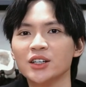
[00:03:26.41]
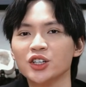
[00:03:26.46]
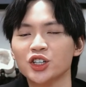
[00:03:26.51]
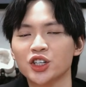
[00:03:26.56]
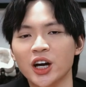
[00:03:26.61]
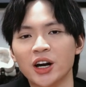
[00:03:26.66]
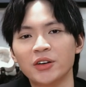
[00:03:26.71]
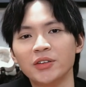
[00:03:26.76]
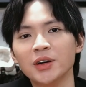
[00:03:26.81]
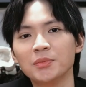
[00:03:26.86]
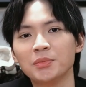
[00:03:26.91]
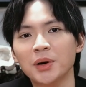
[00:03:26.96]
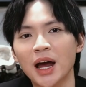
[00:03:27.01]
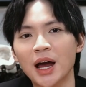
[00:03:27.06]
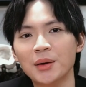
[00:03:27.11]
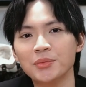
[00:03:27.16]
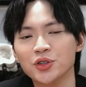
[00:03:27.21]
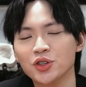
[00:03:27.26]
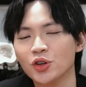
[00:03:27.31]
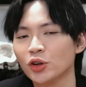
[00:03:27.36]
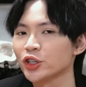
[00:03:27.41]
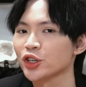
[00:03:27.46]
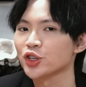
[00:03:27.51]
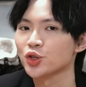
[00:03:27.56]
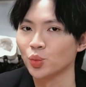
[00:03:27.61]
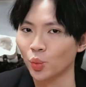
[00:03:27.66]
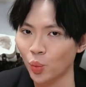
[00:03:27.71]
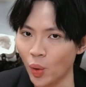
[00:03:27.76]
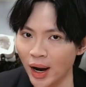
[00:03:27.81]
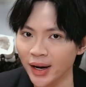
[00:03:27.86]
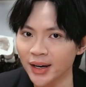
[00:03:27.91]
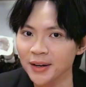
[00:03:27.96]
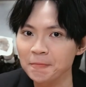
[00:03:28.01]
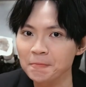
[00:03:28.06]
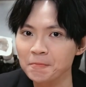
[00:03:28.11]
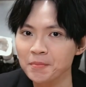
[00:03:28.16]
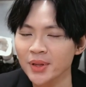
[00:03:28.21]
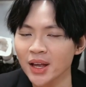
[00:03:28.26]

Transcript: sharing perhaps not just one,